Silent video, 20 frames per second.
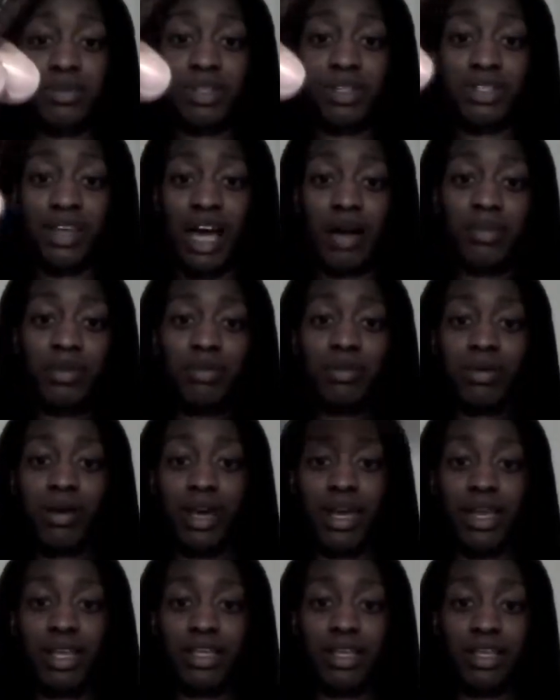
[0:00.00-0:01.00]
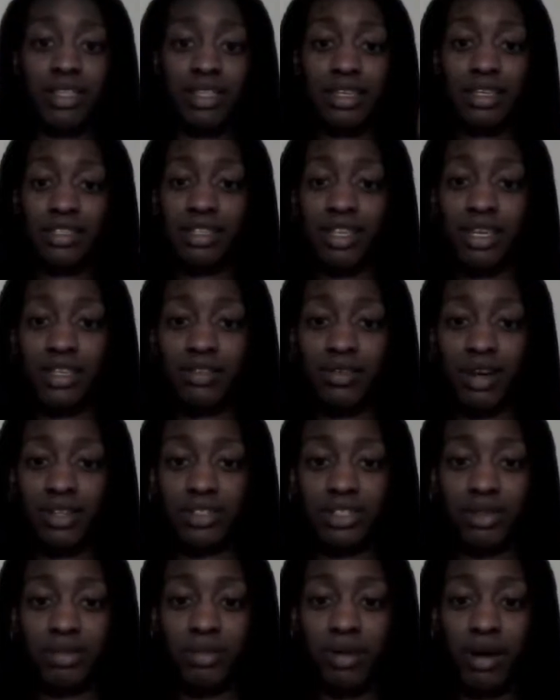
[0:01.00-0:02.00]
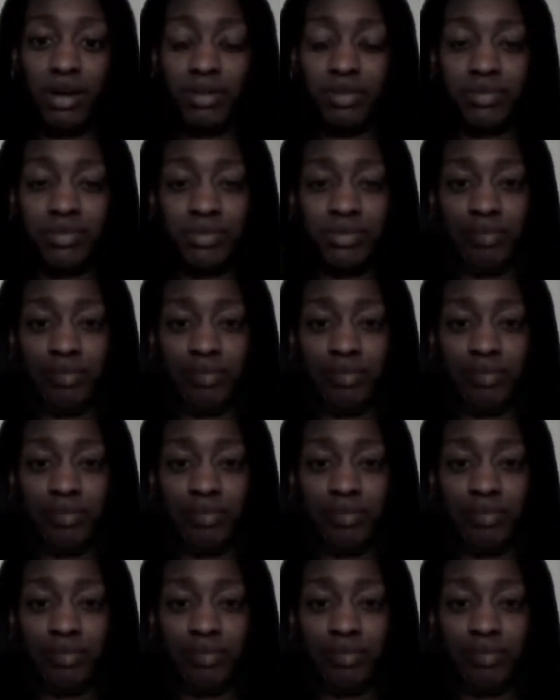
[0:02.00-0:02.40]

to be the top of the braid, and these ends are actually the bottom.